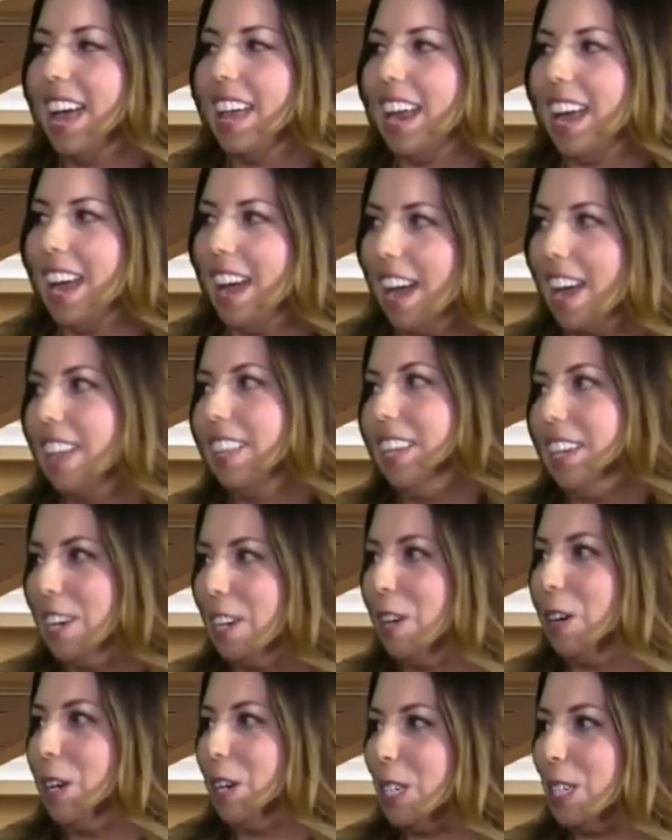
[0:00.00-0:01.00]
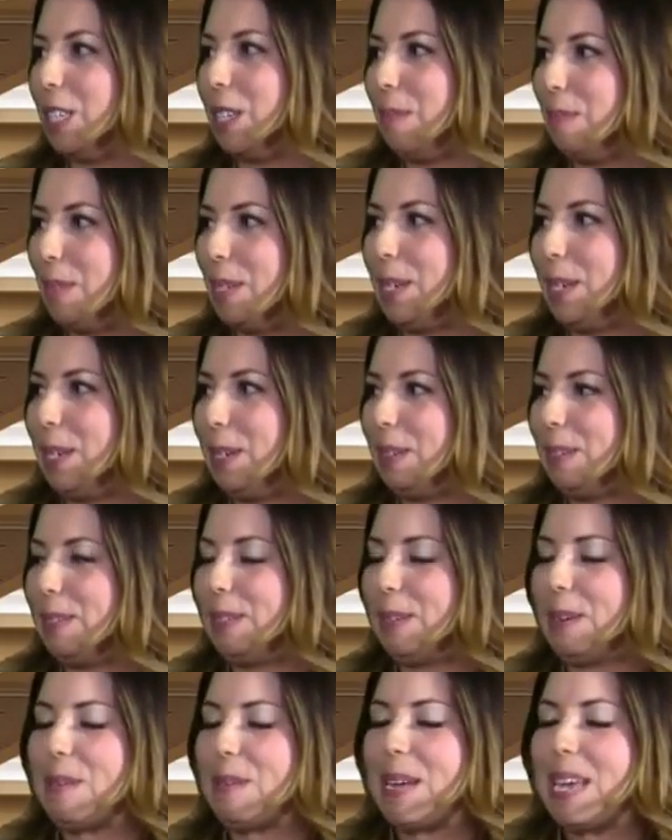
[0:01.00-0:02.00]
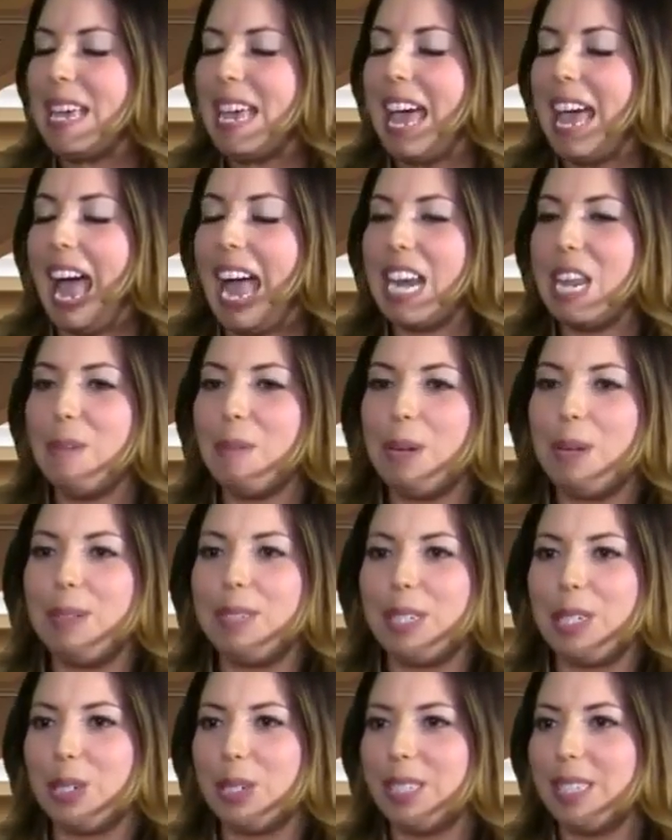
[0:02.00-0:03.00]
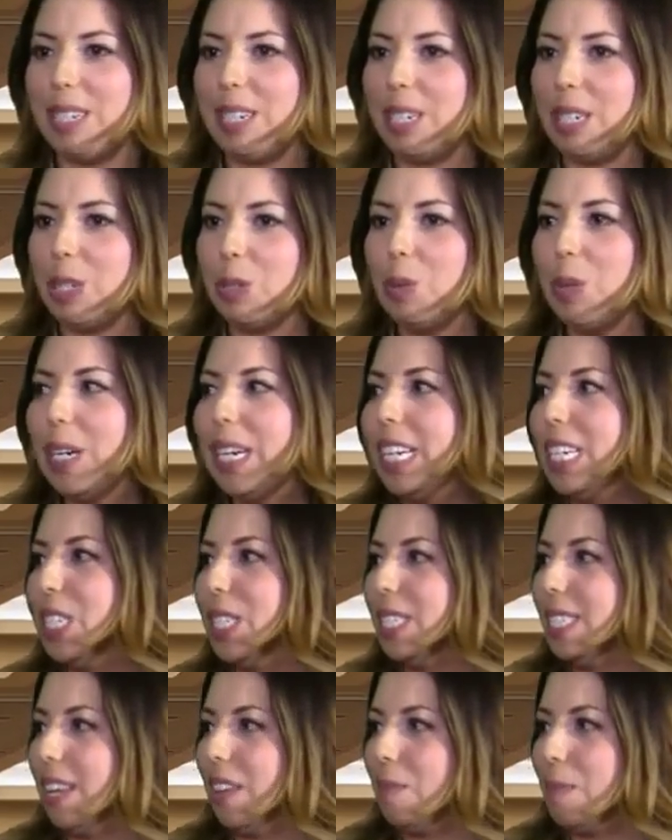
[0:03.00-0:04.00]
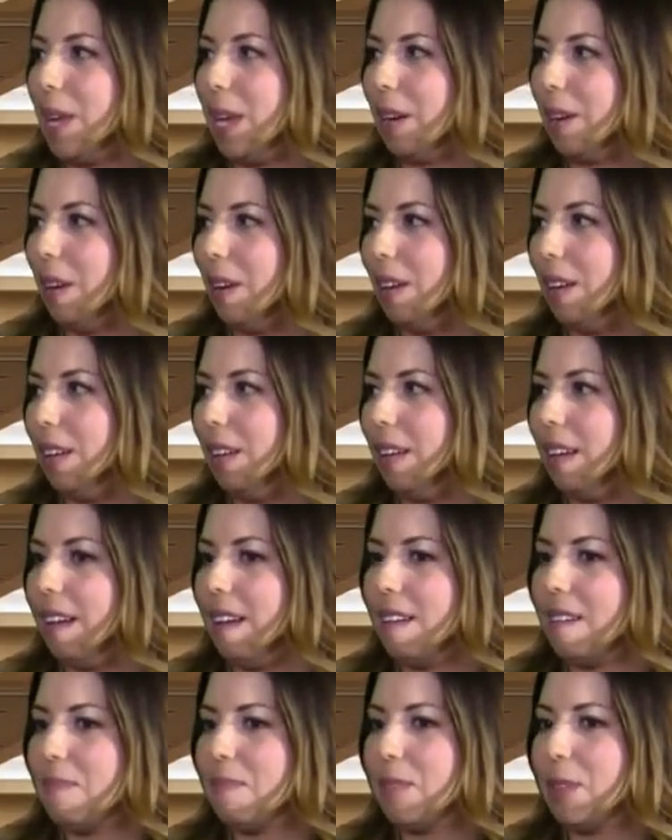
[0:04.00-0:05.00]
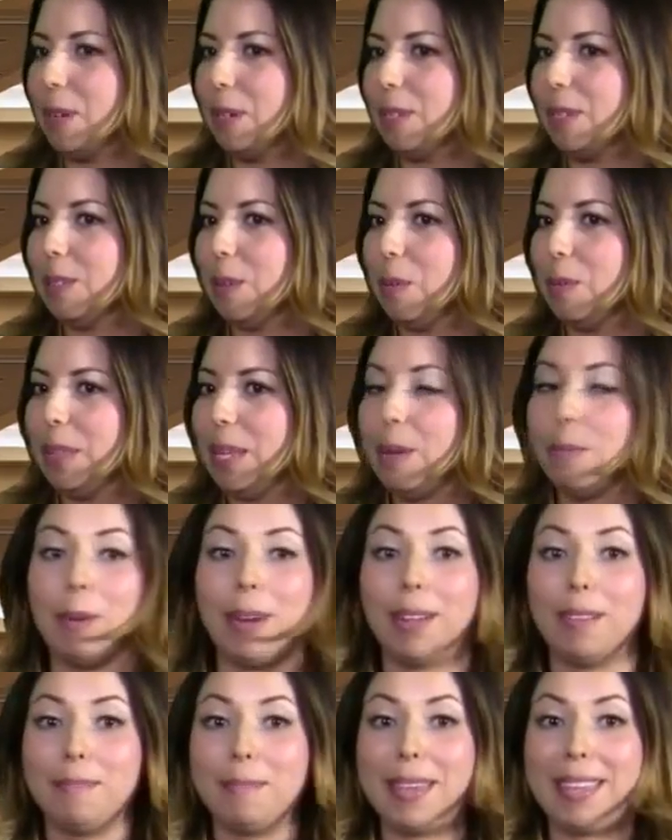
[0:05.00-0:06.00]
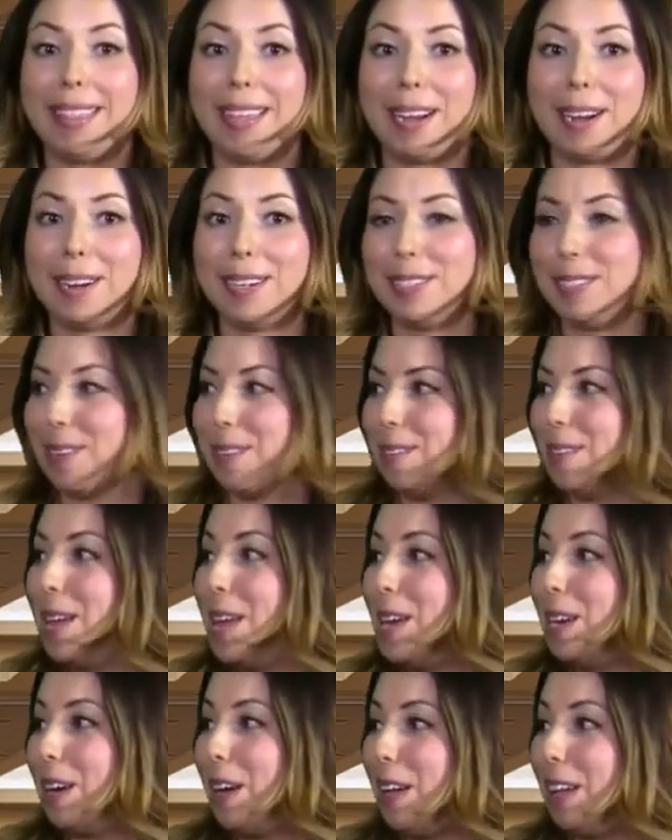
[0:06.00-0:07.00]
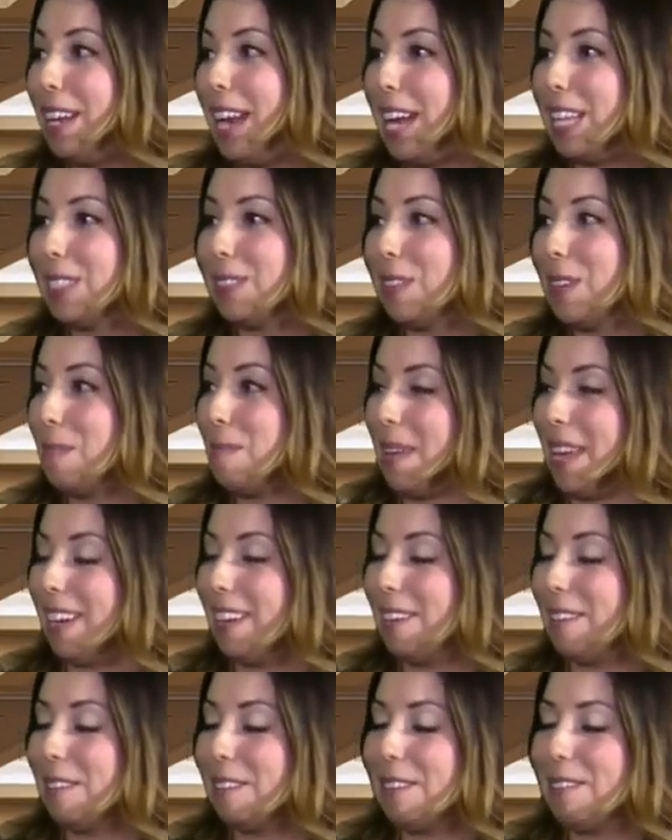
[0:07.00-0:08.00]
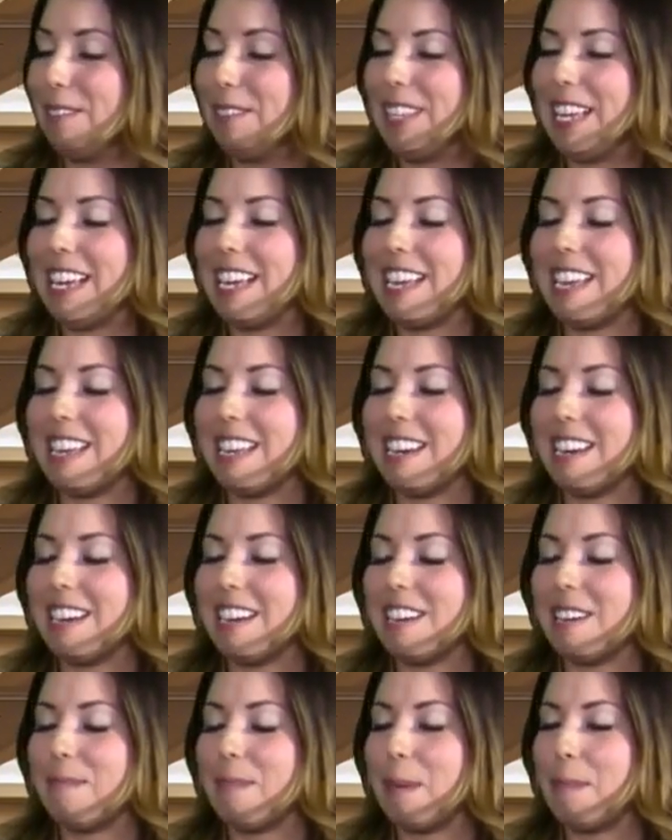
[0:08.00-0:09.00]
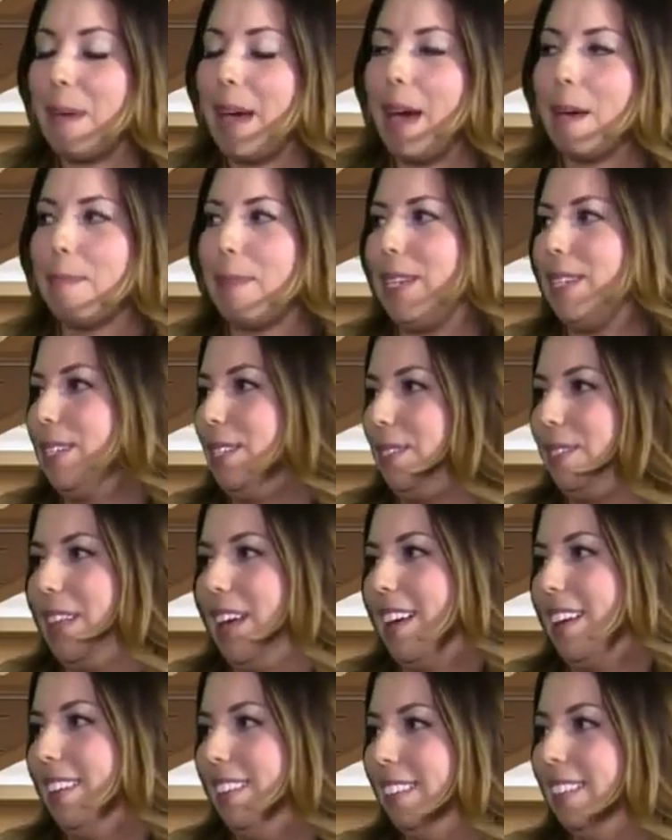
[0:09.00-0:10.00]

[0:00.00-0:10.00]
And I highly encourage them to. So anyone who's interested in a tour can just give me a call. Um, there's only one of me there, so call and ask for Amanda Arreola, and um, I'm happy to do that.